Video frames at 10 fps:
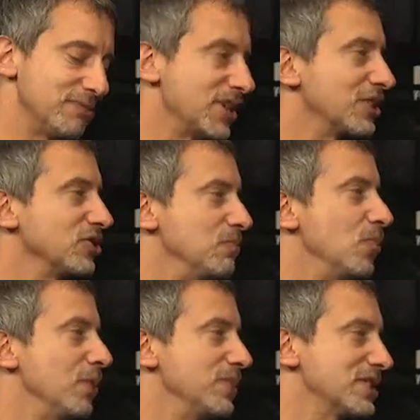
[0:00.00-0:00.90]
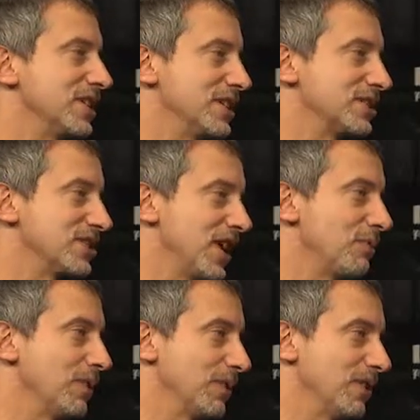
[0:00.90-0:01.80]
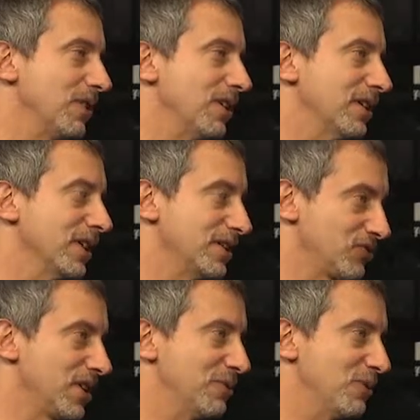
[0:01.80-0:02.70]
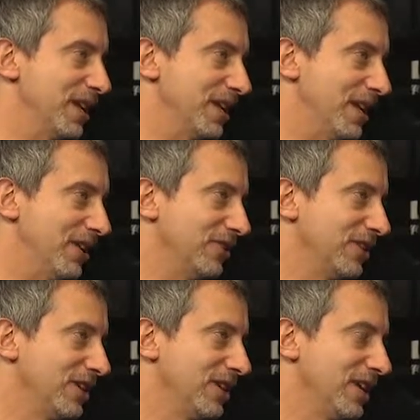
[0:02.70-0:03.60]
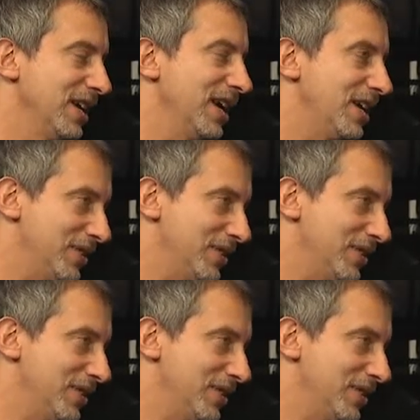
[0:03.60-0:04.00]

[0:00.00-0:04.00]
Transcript: was actually more risky to stay where we are and try and wait it out. And I